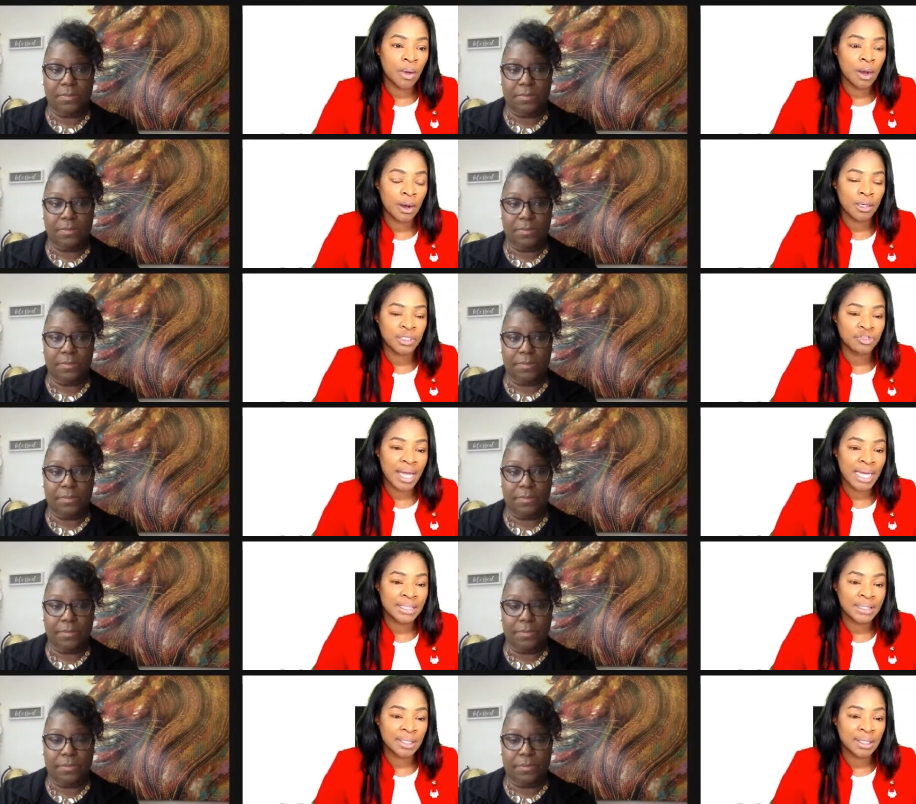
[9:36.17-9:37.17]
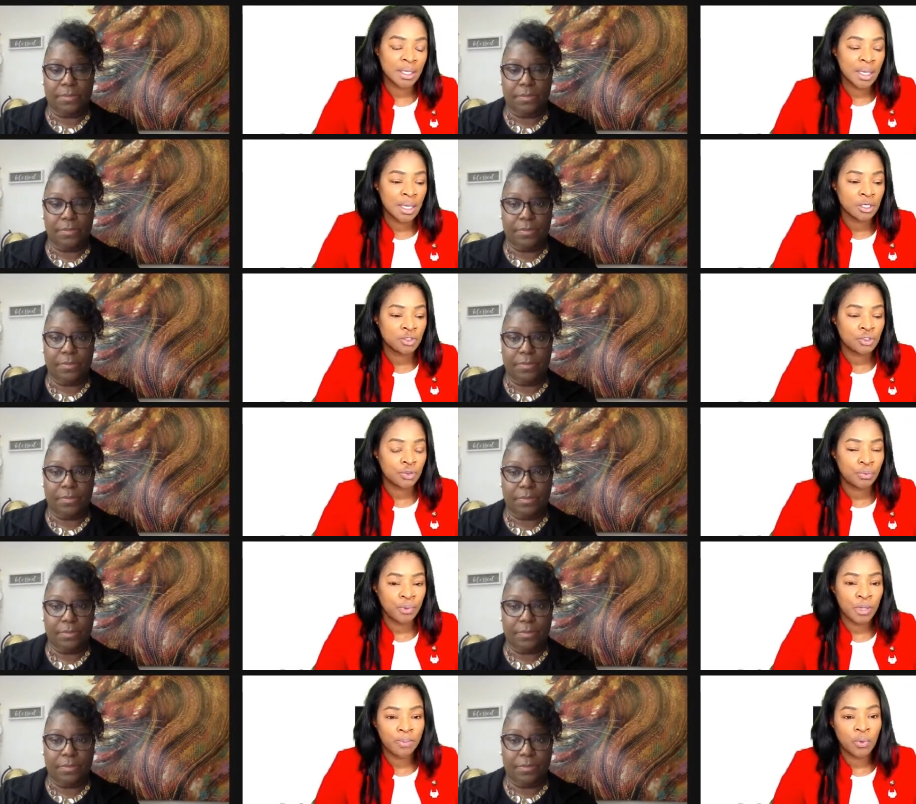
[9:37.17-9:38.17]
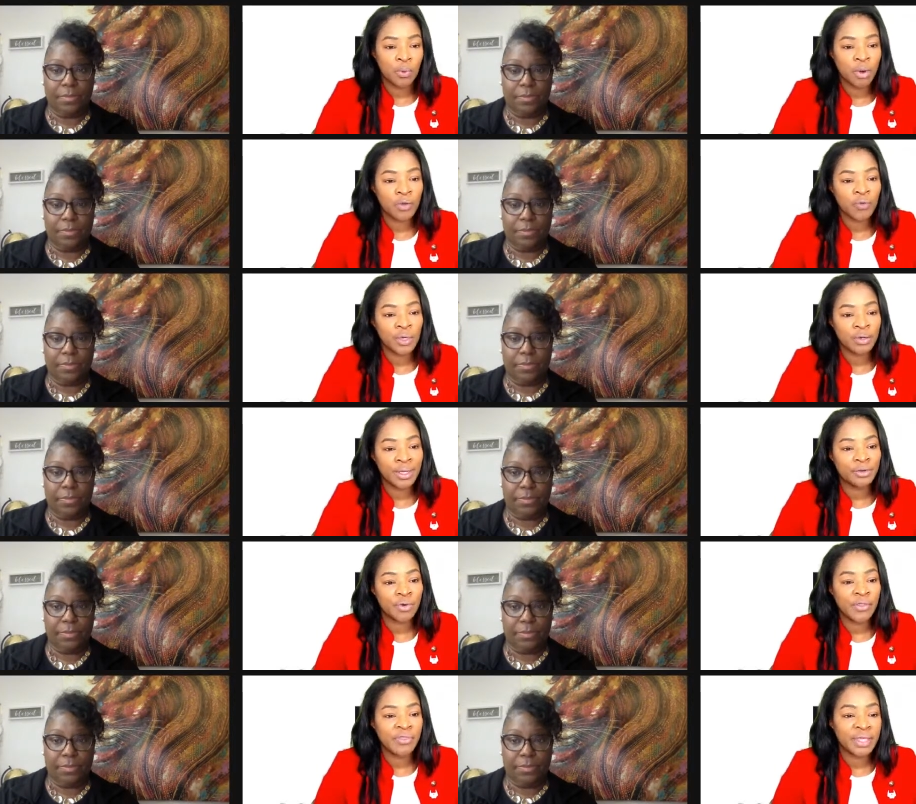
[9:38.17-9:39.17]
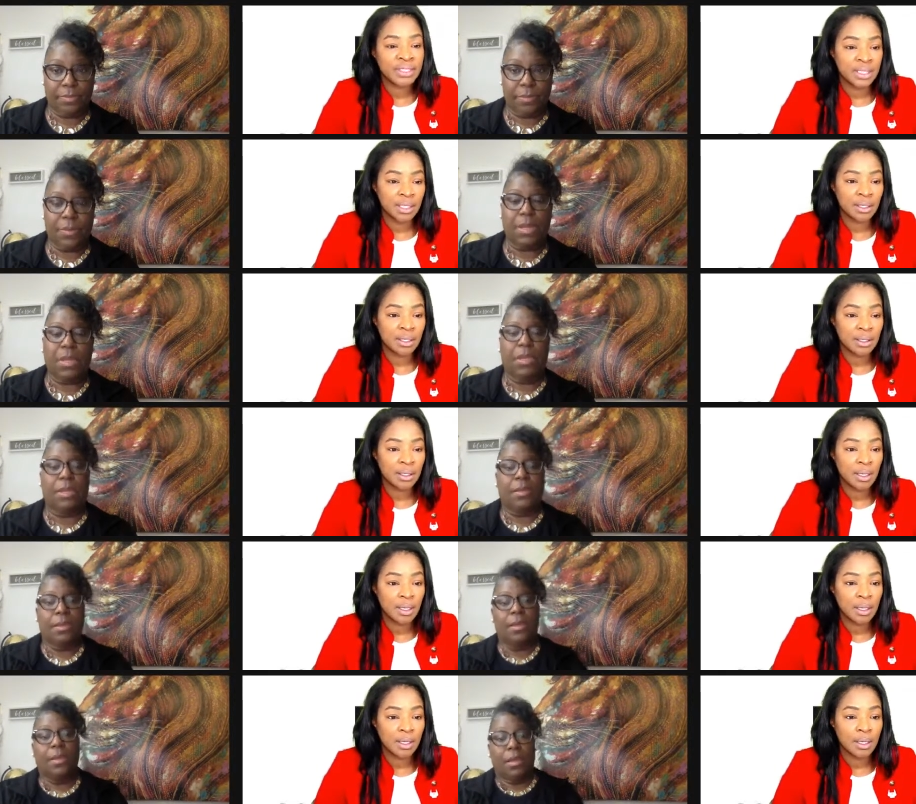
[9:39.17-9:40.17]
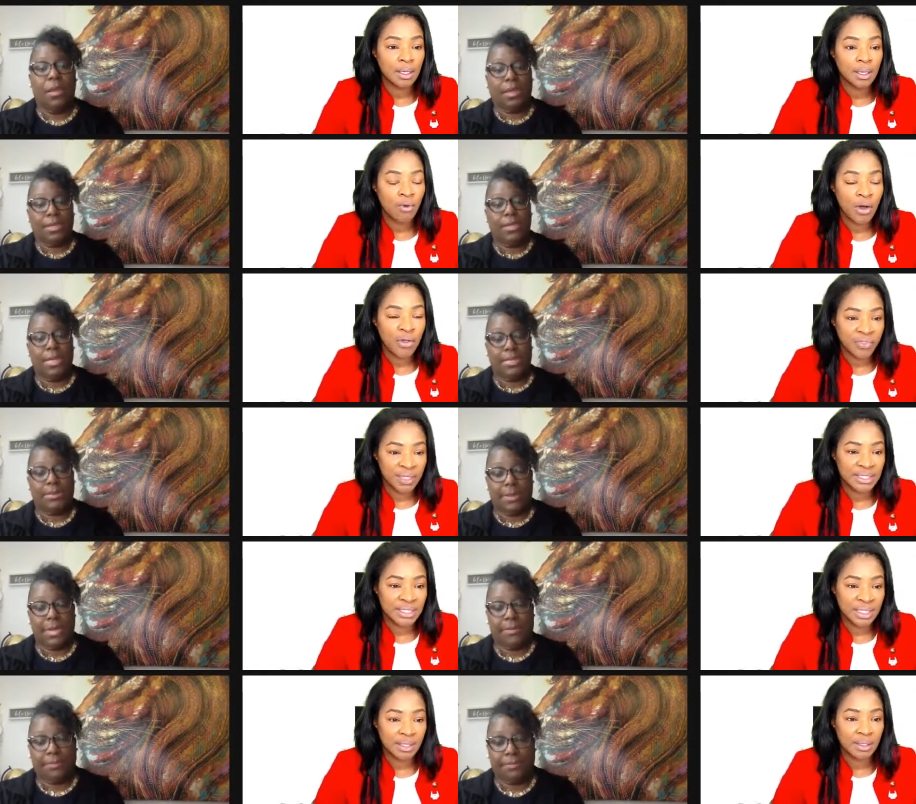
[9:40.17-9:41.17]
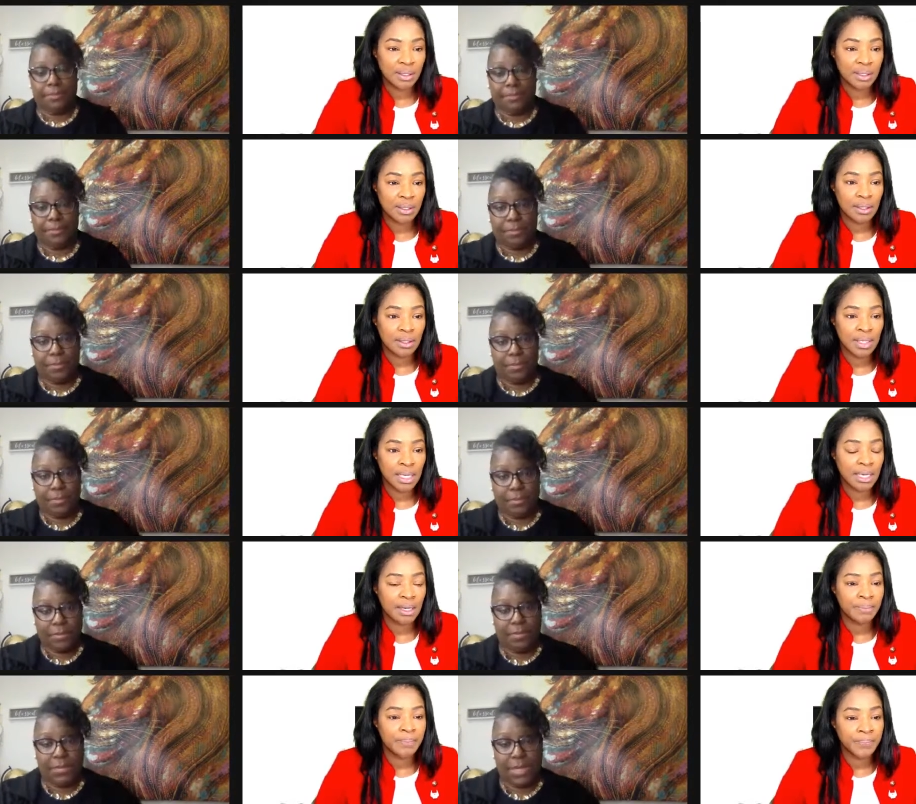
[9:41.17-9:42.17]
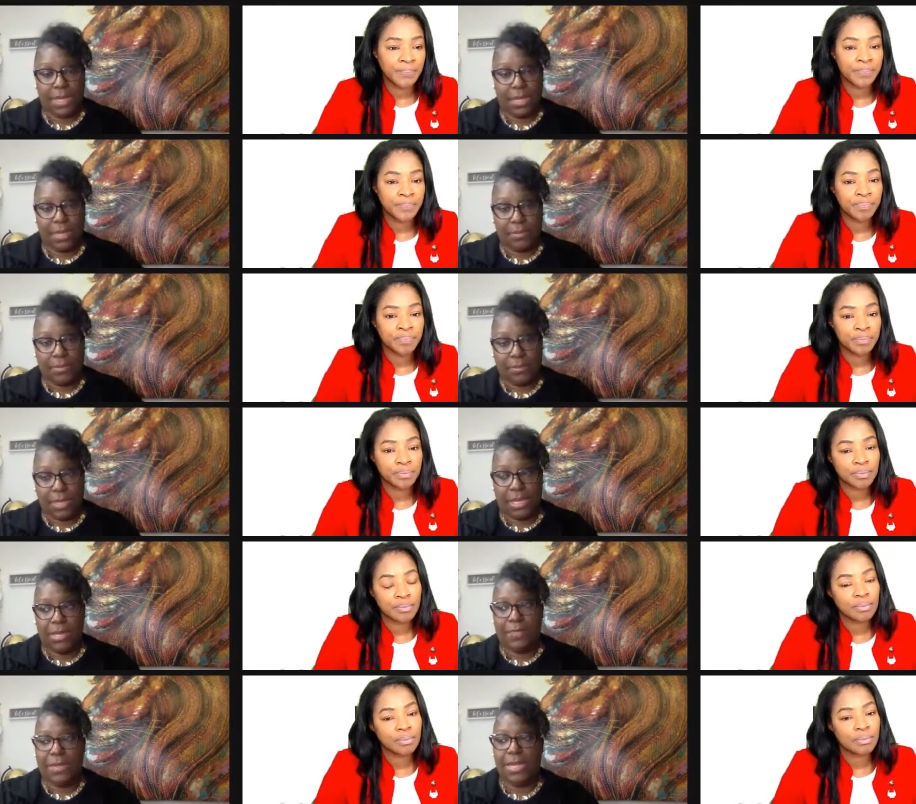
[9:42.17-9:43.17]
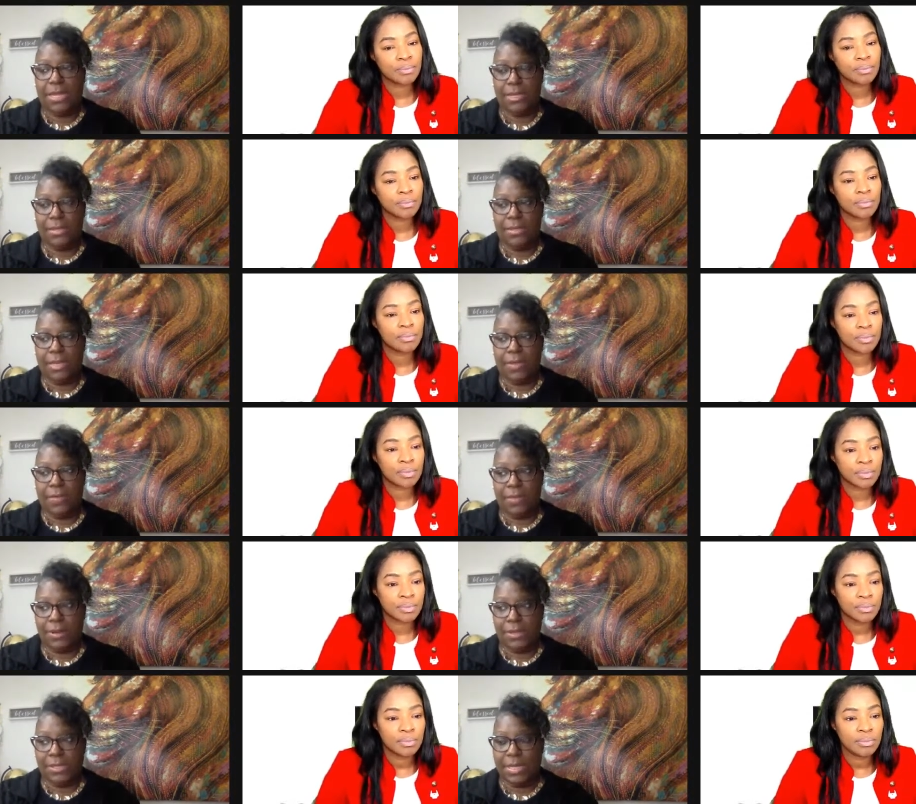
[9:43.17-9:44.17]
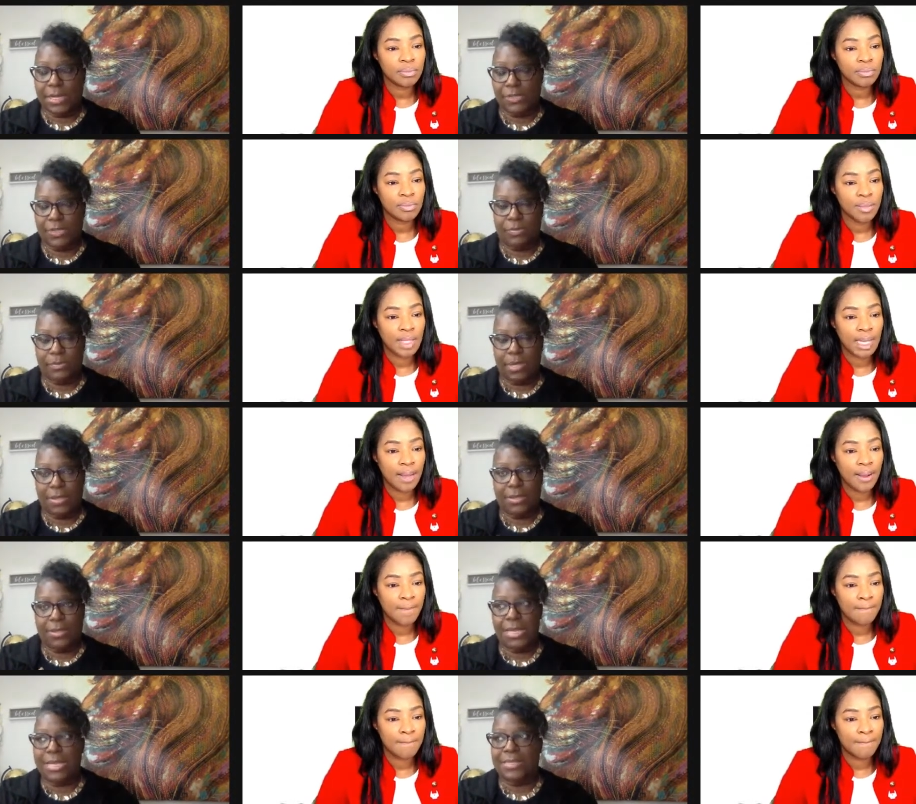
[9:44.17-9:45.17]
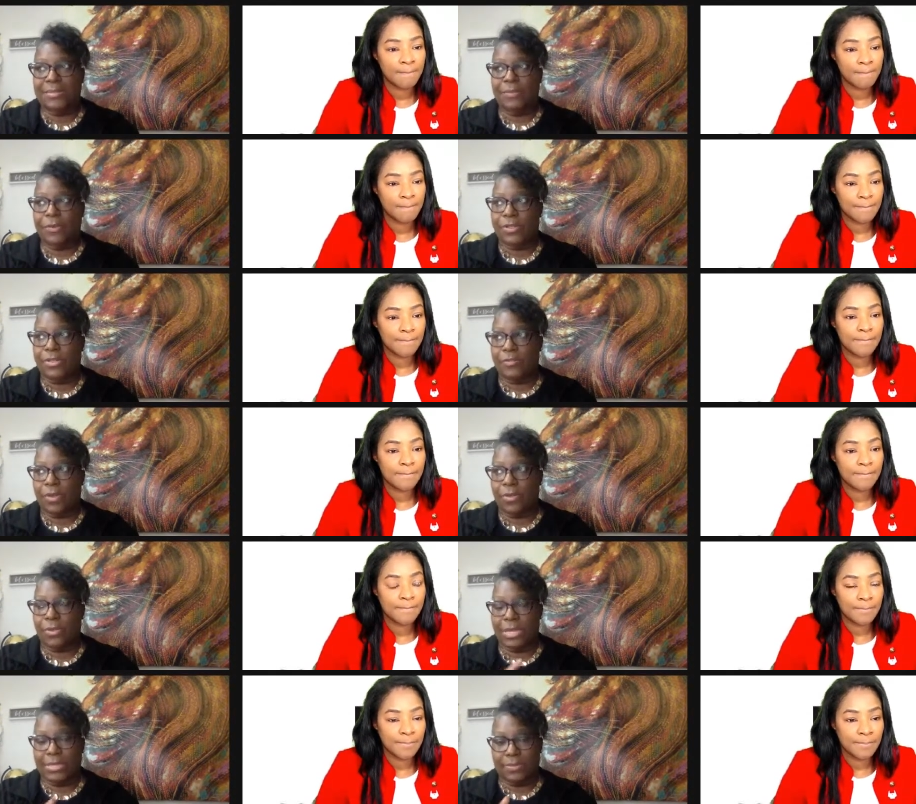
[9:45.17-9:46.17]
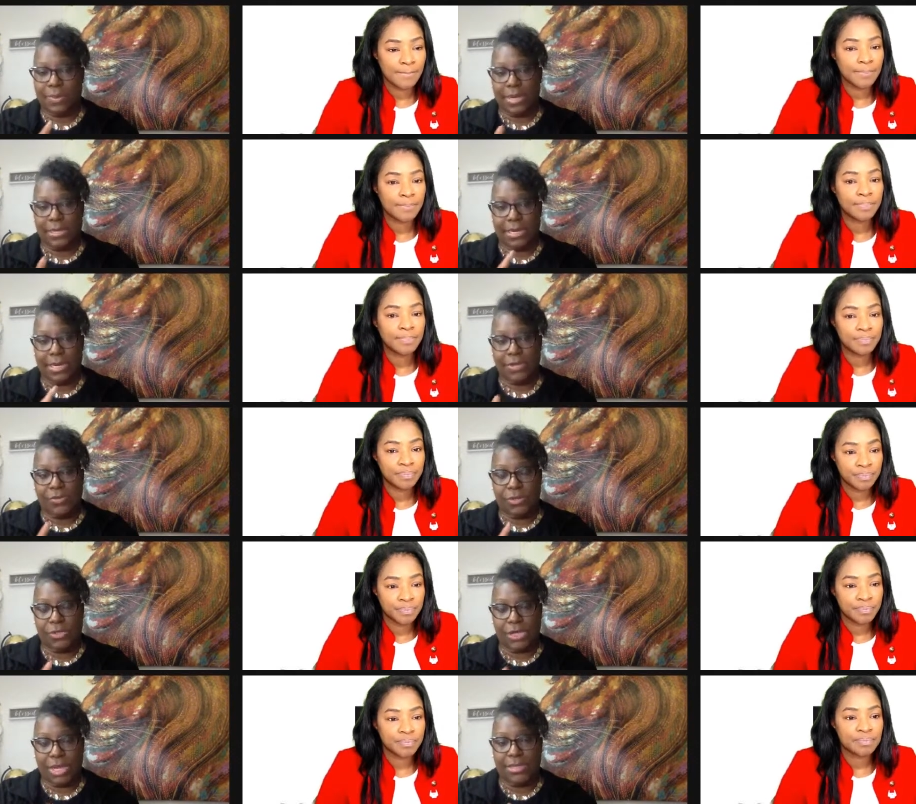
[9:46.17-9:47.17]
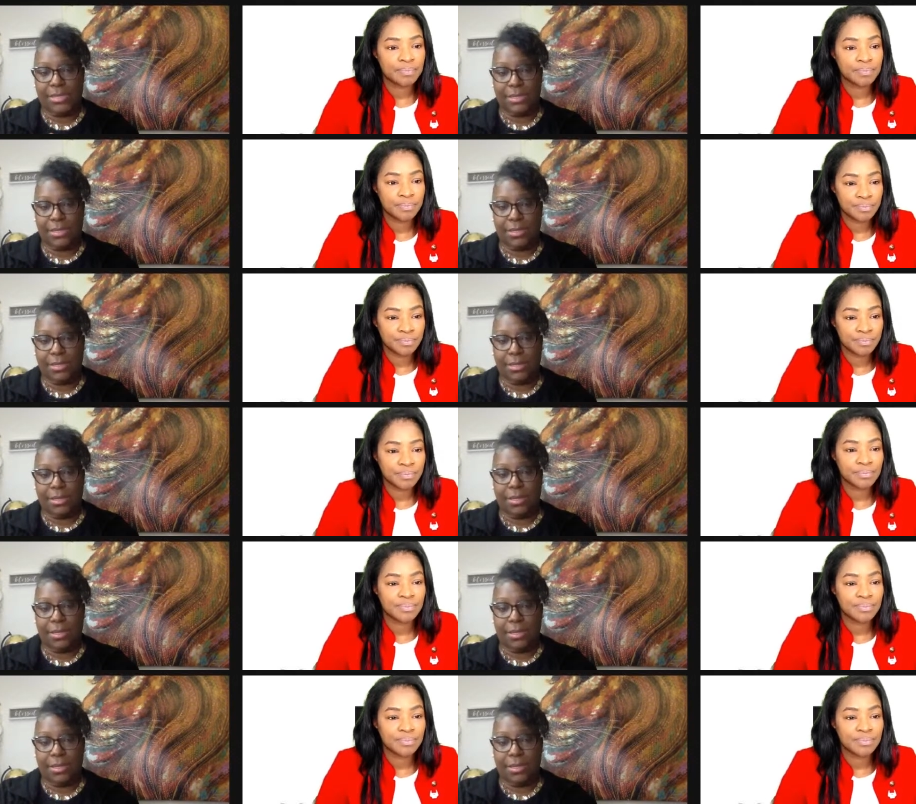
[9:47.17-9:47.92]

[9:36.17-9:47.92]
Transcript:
Speaker 1: are attracted to people who are real and authentic. Authentic. Yeah.
Speaker 2: Yeah. And if they can, if they're touched, that's first of all, that's why Le'Andria Johnson